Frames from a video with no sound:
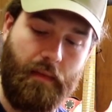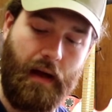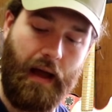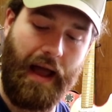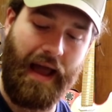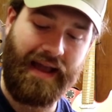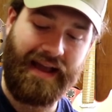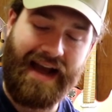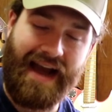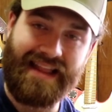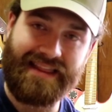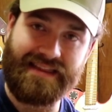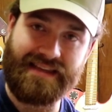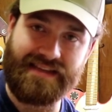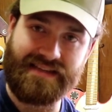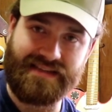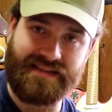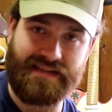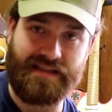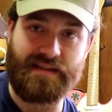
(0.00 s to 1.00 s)
I got
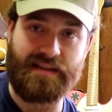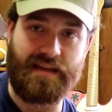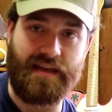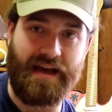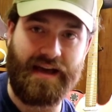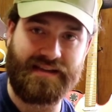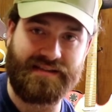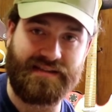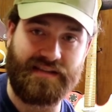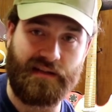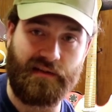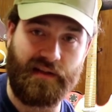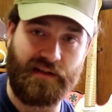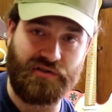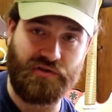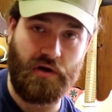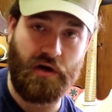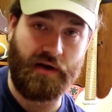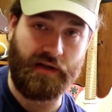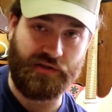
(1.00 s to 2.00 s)
this in the SE
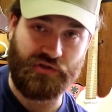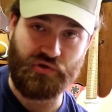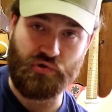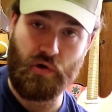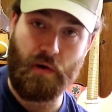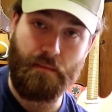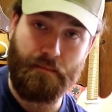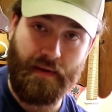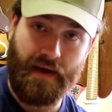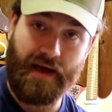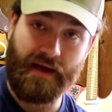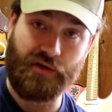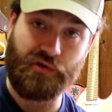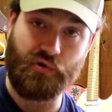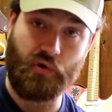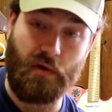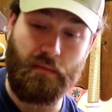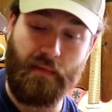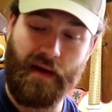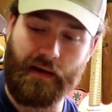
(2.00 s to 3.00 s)
Electronics drum pack,
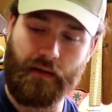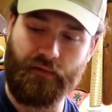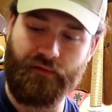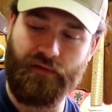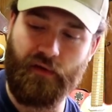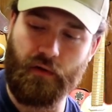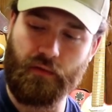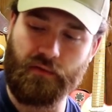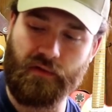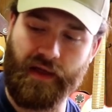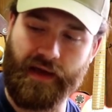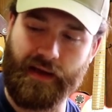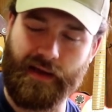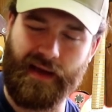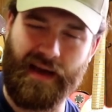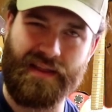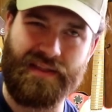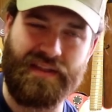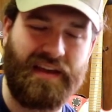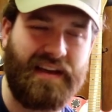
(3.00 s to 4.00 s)
drum microphone.
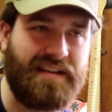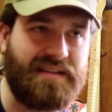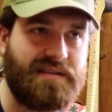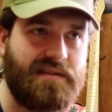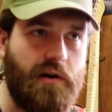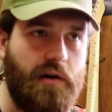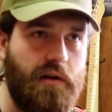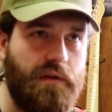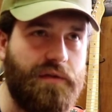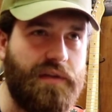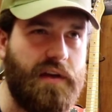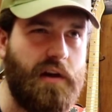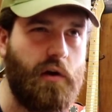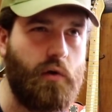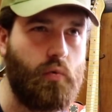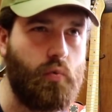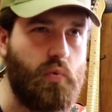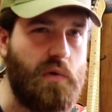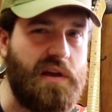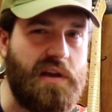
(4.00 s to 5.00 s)
Like, I think it's called the
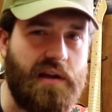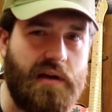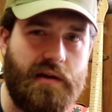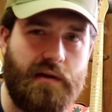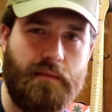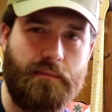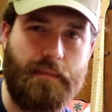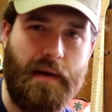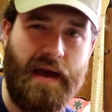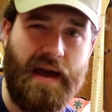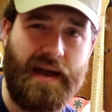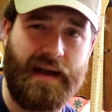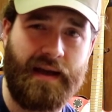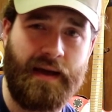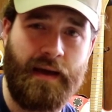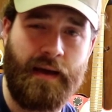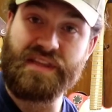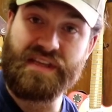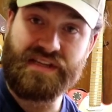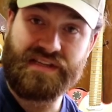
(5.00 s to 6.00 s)
Arena pack.
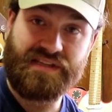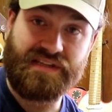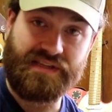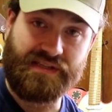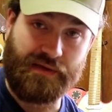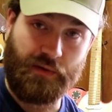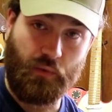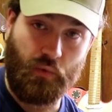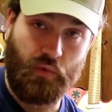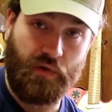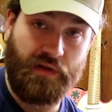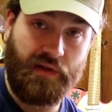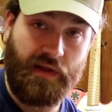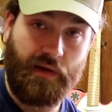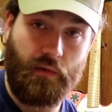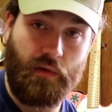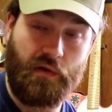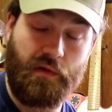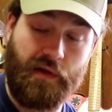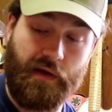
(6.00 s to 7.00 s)
This is a
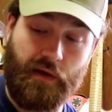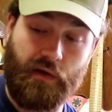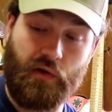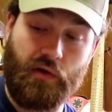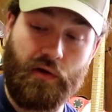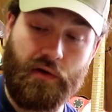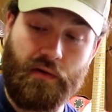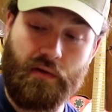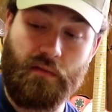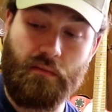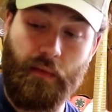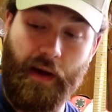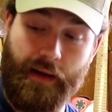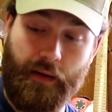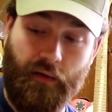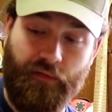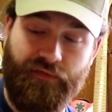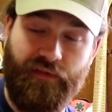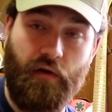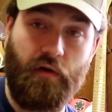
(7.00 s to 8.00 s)
really, really good
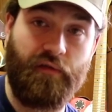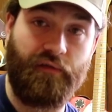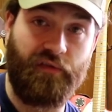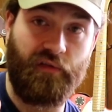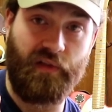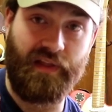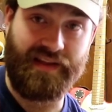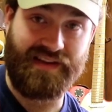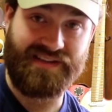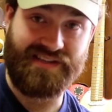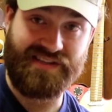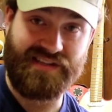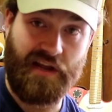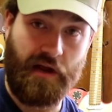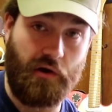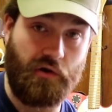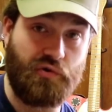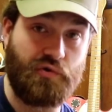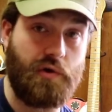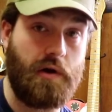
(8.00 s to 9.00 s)
microphone for like
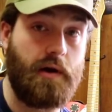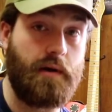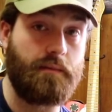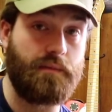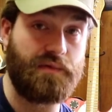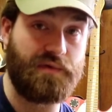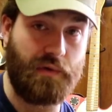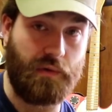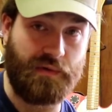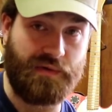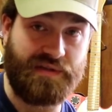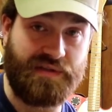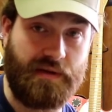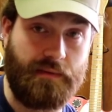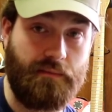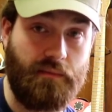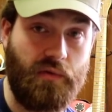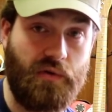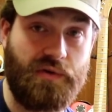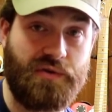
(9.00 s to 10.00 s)
snare drums or
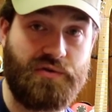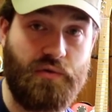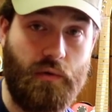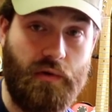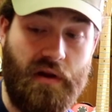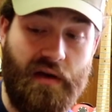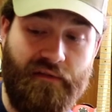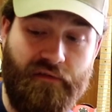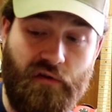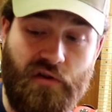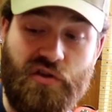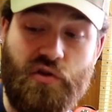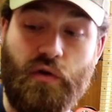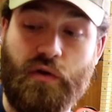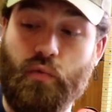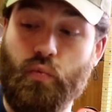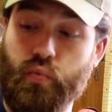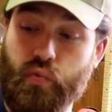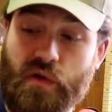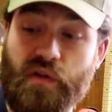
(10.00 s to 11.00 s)
cymbals or whatever. You
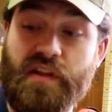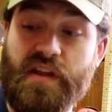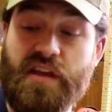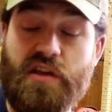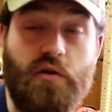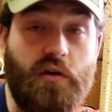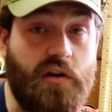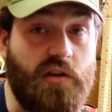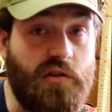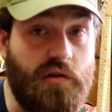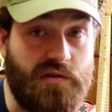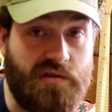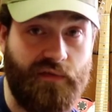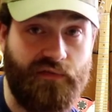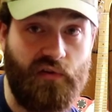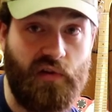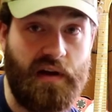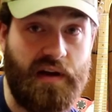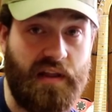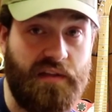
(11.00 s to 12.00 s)
can use it
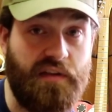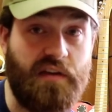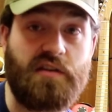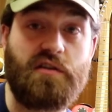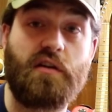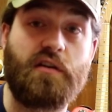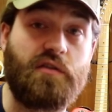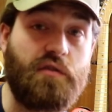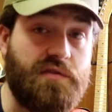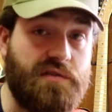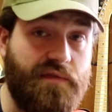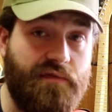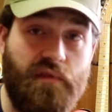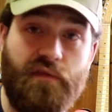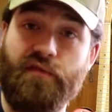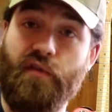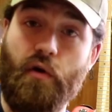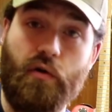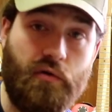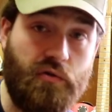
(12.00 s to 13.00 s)
for anything. You can use it for
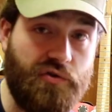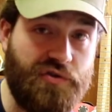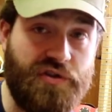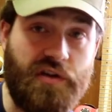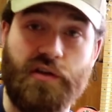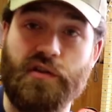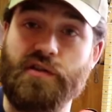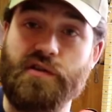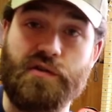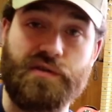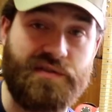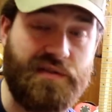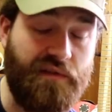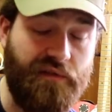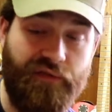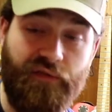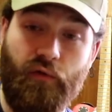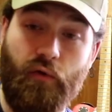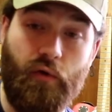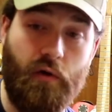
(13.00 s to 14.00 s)
vocals. You can use it
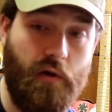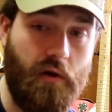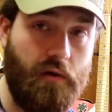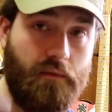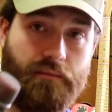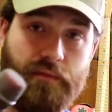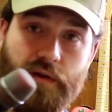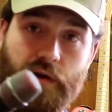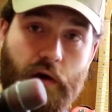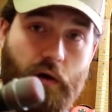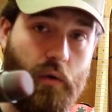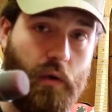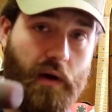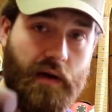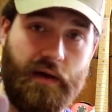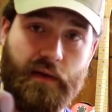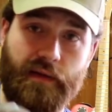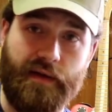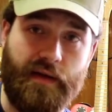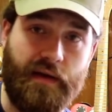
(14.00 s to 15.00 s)
for, you know,
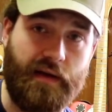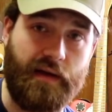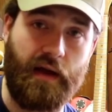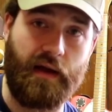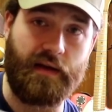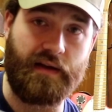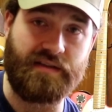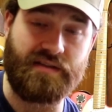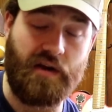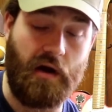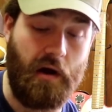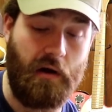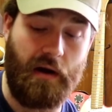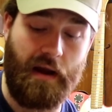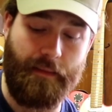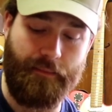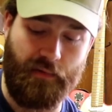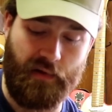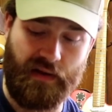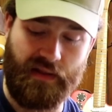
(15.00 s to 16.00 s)
like a guitar
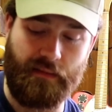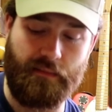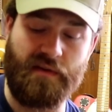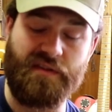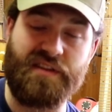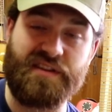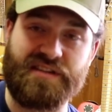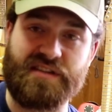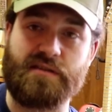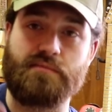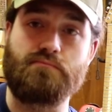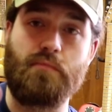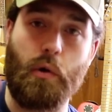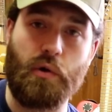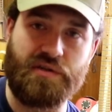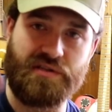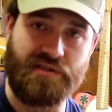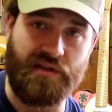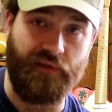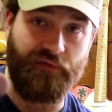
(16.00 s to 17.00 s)
amp or anything, but this is
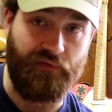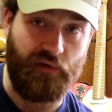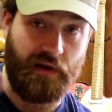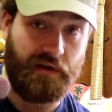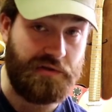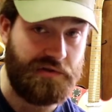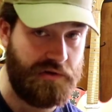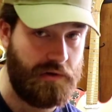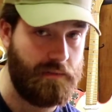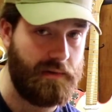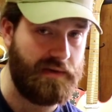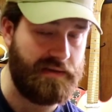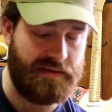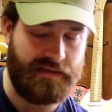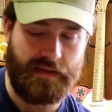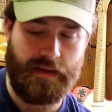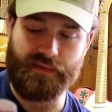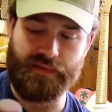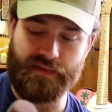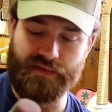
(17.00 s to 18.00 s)
mostly for
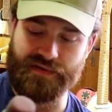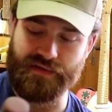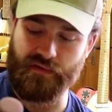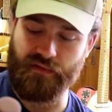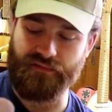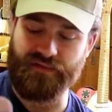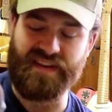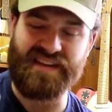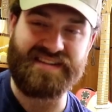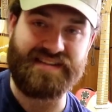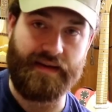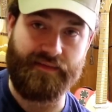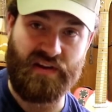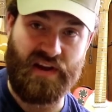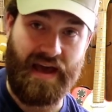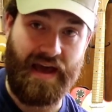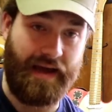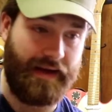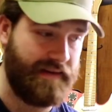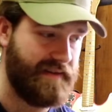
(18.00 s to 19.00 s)
instruments. So the
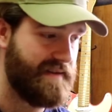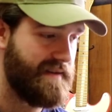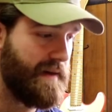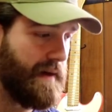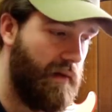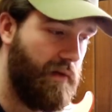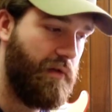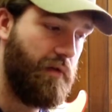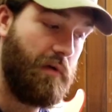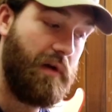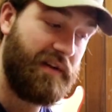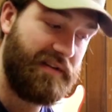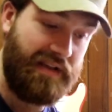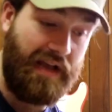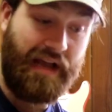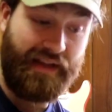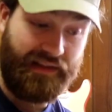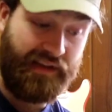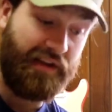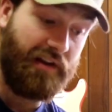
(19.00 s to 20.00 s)
V7X, the rest,
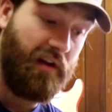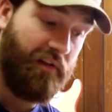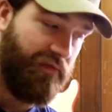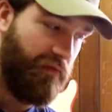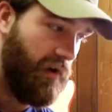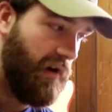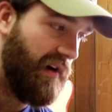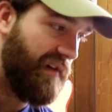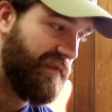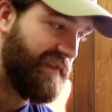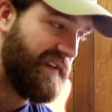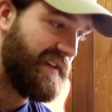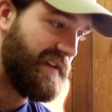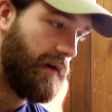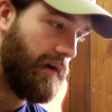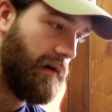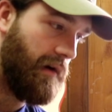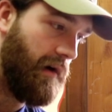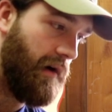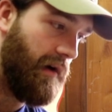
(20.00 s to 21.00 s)
oddly enough, are all
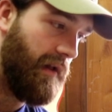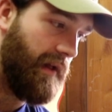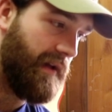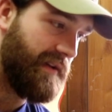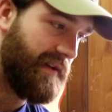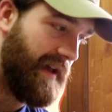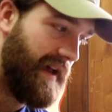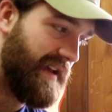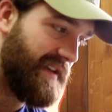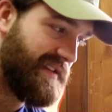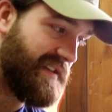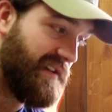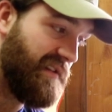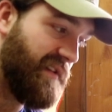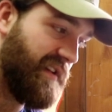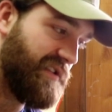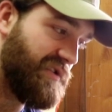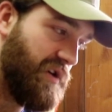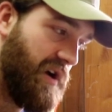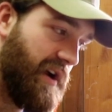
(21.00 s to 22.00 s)
SE
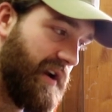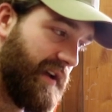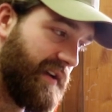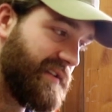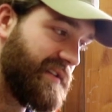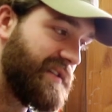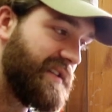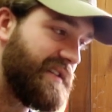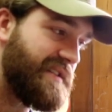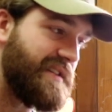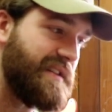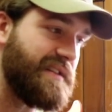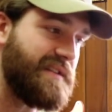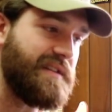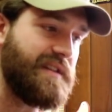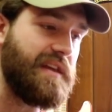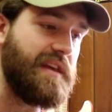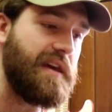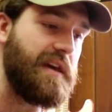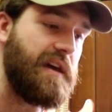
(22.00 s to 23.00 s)
Electronics. This
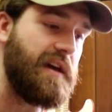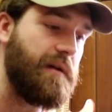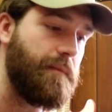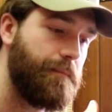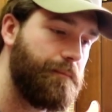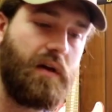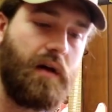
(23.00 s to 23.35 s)
is the